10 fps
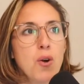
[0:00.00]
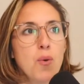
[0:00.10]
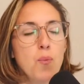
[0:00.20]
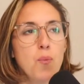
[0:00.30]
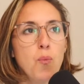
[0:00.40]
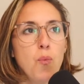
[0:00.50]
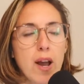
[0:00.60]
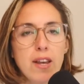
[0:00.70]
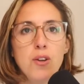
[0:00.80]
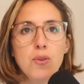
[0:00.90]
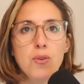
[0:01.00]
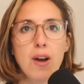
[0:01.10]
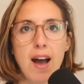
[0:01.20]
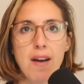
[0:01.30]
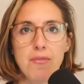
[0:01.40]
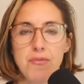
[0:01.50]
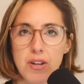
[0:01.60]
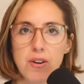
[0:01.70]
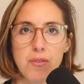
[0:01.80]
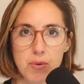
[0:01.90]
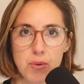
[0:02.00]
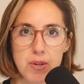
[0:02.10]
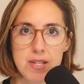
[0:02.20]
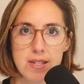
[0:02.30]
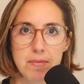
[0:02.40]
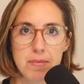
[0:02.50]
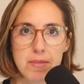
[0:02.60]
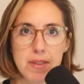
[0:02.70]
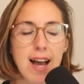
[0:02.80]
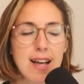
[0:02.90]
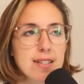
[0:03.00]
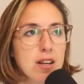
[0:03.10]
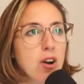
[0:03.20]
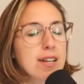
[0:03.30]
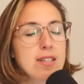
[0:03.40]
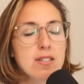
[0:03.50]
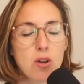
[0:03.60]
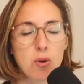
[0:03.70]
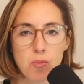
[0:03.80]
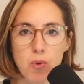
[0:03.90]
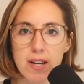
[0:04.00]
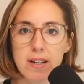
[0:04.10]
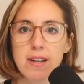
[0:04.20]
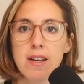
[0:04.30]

when you have fear of doing something, as long as someone